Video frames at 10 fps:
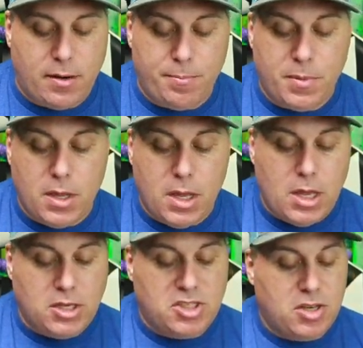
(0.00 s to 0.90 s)
them.
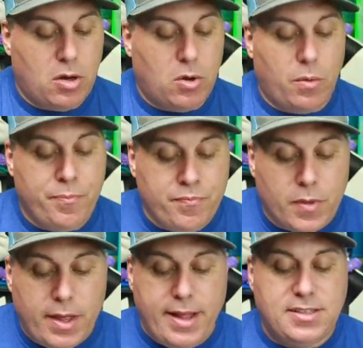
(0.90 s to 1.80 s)
So
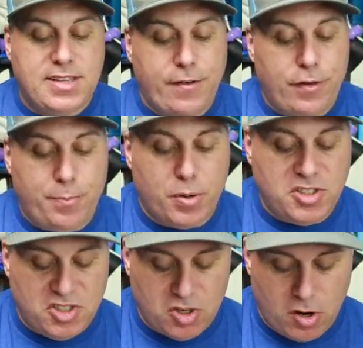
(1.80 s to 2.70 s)
it's definitely
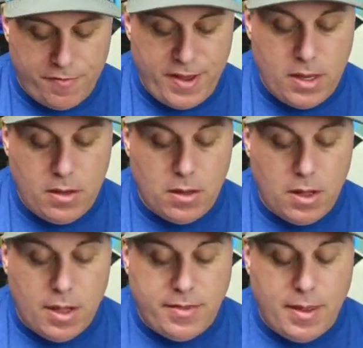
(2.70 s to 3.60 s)
preserving
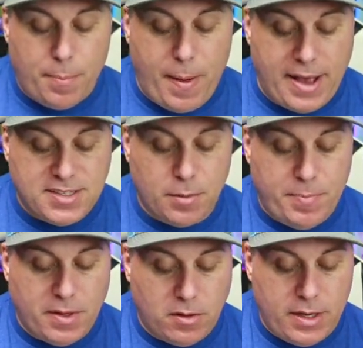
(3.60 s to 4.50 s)
the
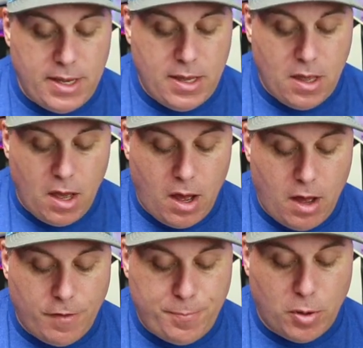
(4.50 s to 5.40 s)
possibility
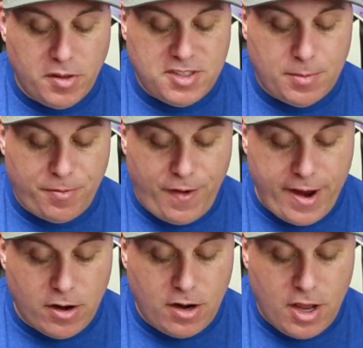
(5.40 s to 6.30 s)
of pulling some
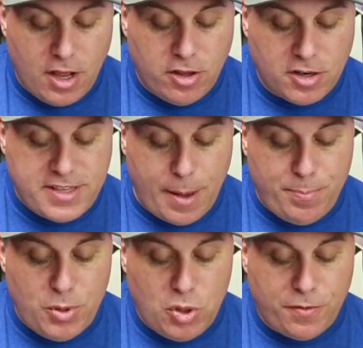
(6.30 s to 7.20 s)
fire. There's
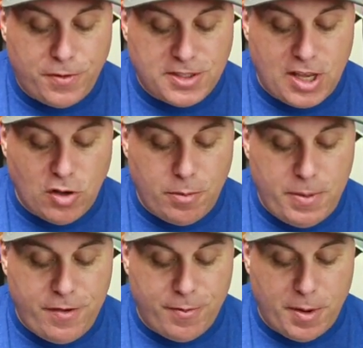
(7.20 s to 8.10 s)
that beautiful
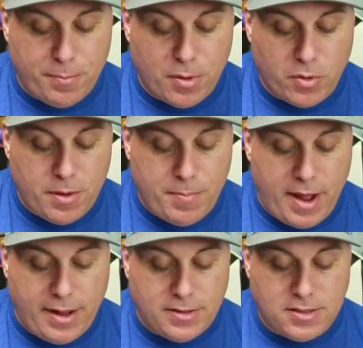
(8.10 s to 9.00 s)
Togepi from Unbroken
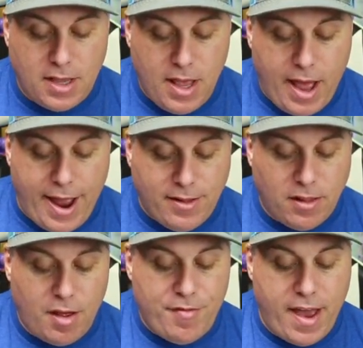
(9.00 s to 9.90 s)
Bonds. I
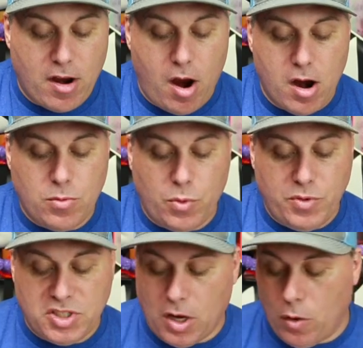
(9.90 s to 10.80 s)
love that card when we
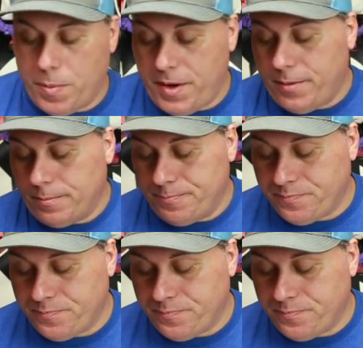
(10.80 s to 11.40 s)
used to open it.